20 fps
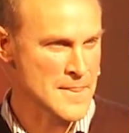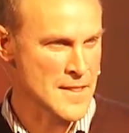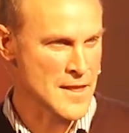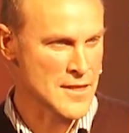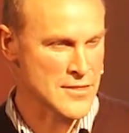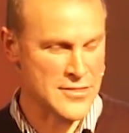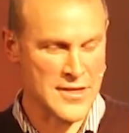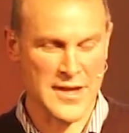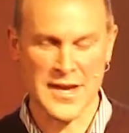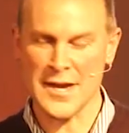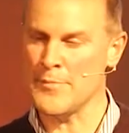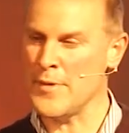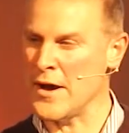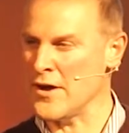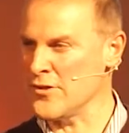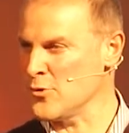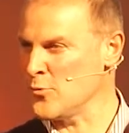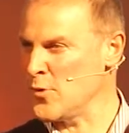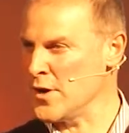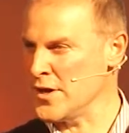Think
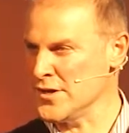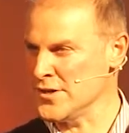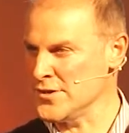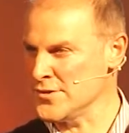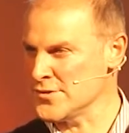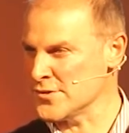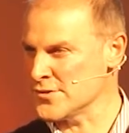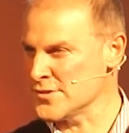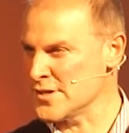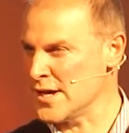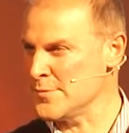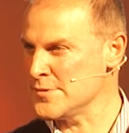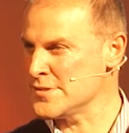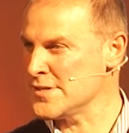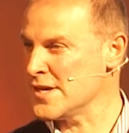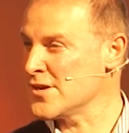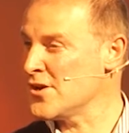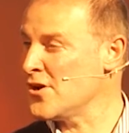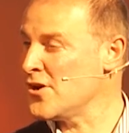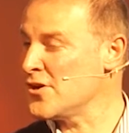about the way you use your time and
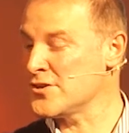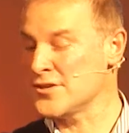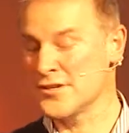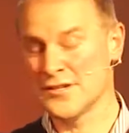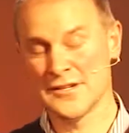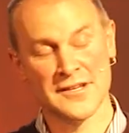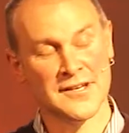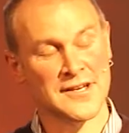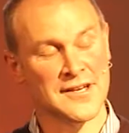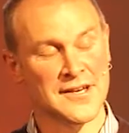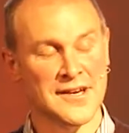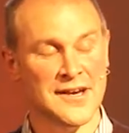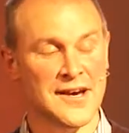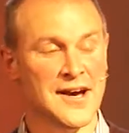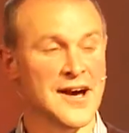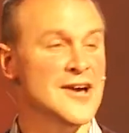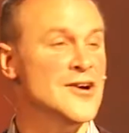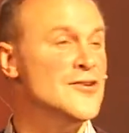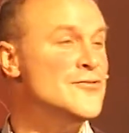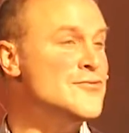say, God,
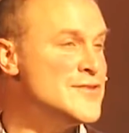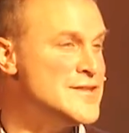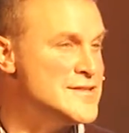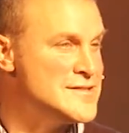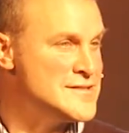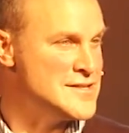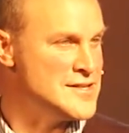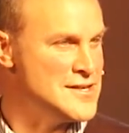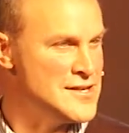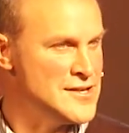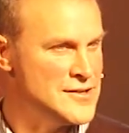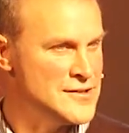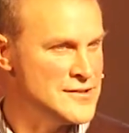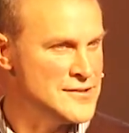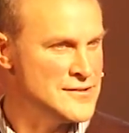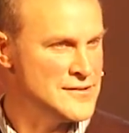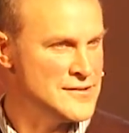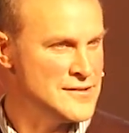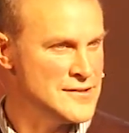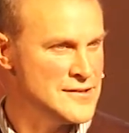I offer this to you.
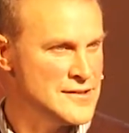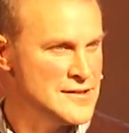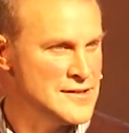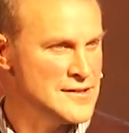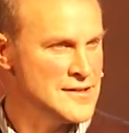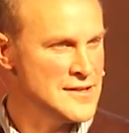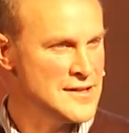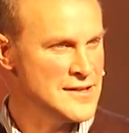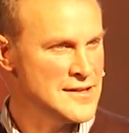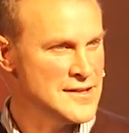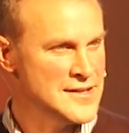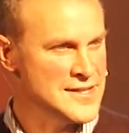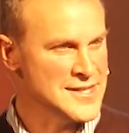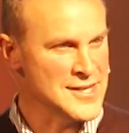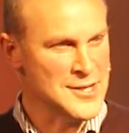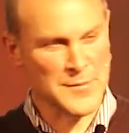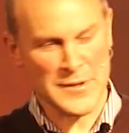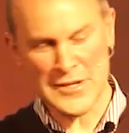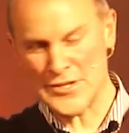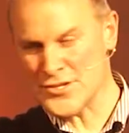
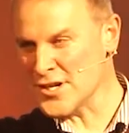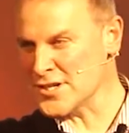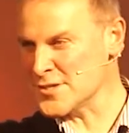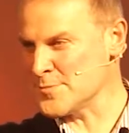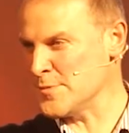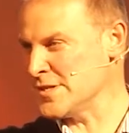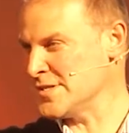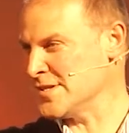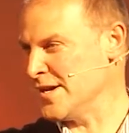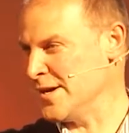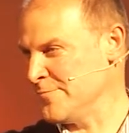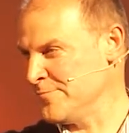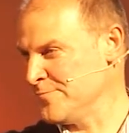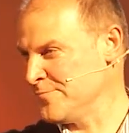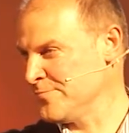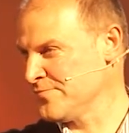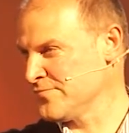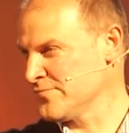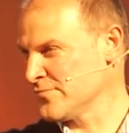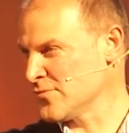You be in charge of my time.
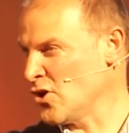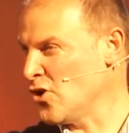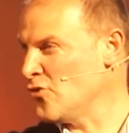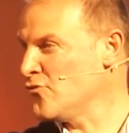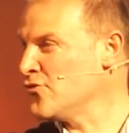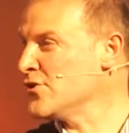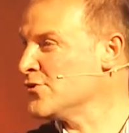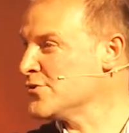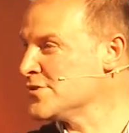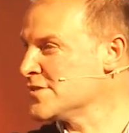Offer your